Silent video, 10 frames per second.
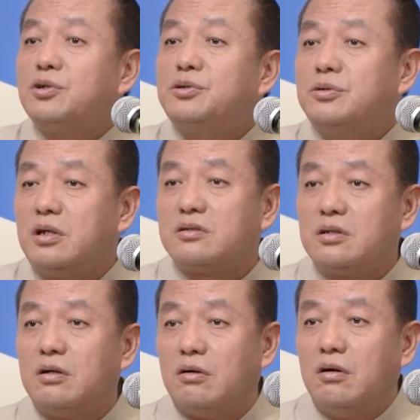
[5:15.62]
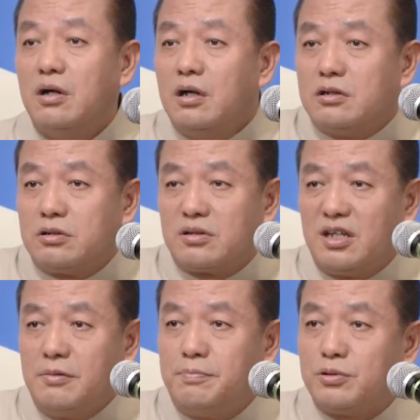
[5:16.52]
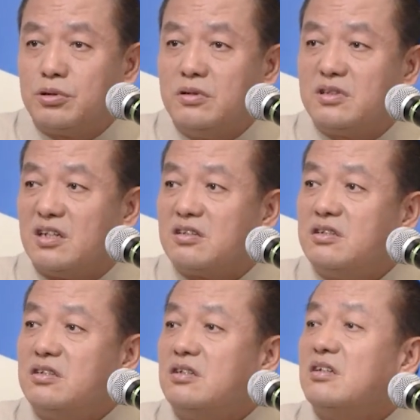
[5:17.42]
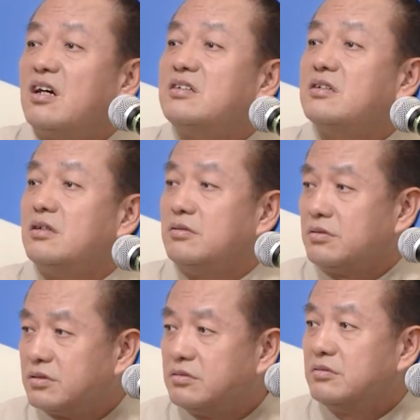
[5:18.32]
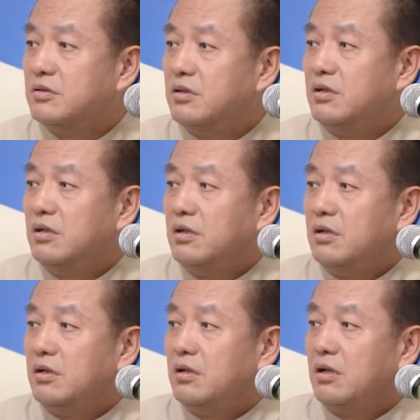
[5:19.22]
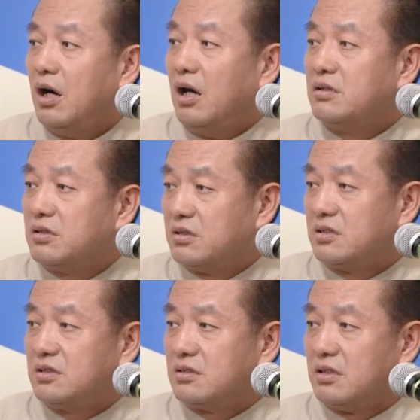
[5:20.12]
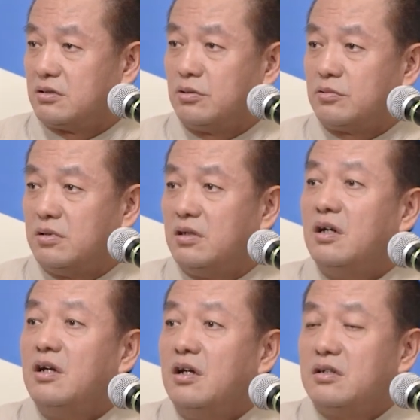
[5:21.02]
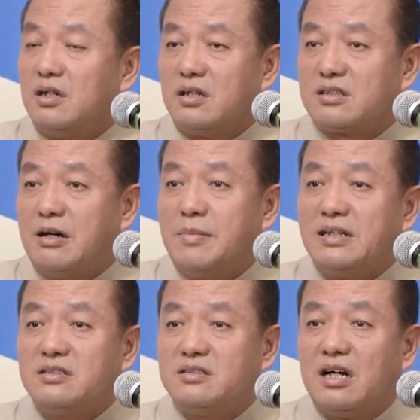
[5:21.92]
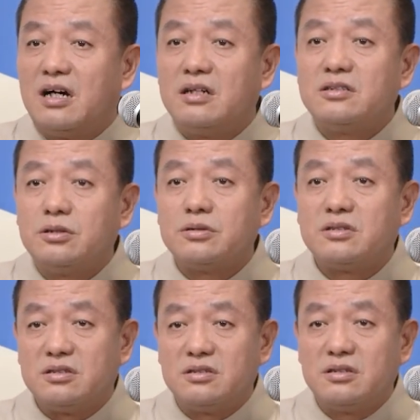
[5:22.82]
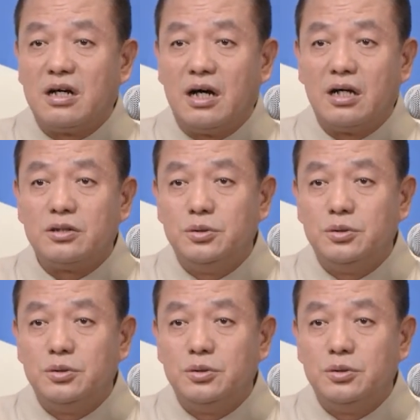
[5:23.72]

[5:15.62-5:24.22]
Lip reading: when you're weak, you need more heat to stay in a balanced state. You need to consume more protein, meat, fish or flour.